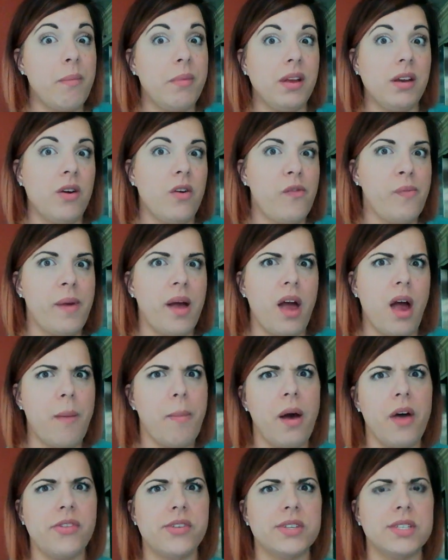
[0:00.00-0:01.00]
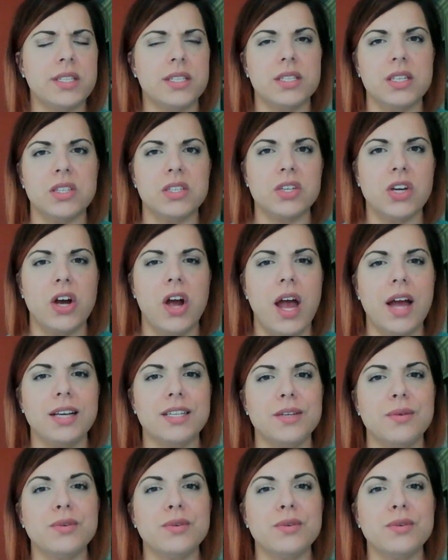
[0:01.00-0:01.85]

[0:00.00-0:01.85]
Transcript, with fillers: me know if my hypothesis is correct.